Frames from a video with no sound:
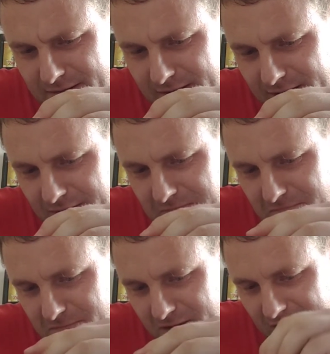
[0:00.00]
I
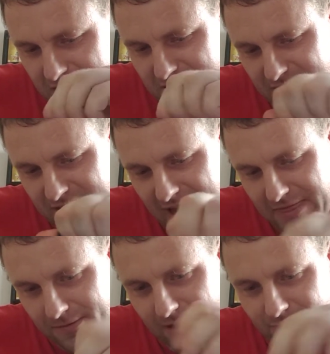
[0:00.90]
don't really actually get
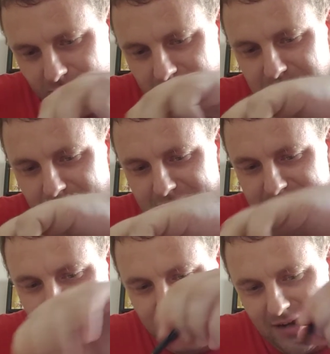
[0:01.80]
the reference, but it's
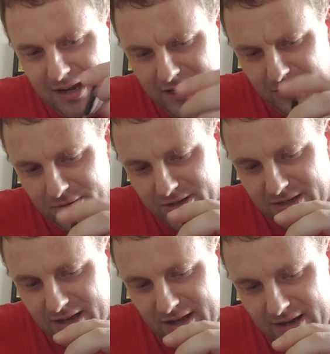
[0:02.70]
something that he used to
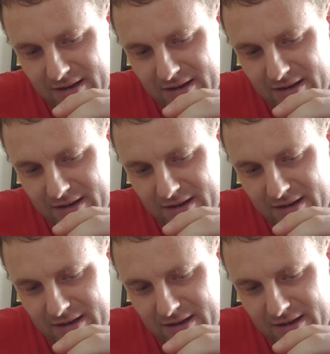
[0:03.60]
say.